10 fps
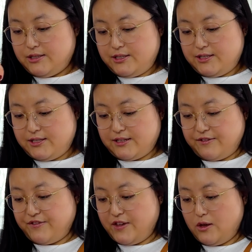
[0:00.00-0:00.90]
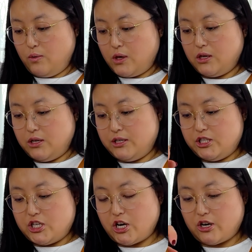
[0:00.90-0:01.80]
Just a few good
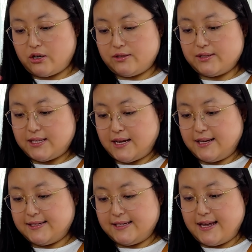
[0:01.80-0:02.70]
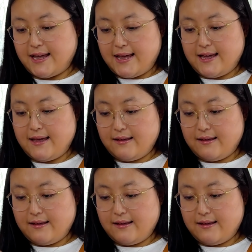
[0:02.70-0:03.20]
turns, I say.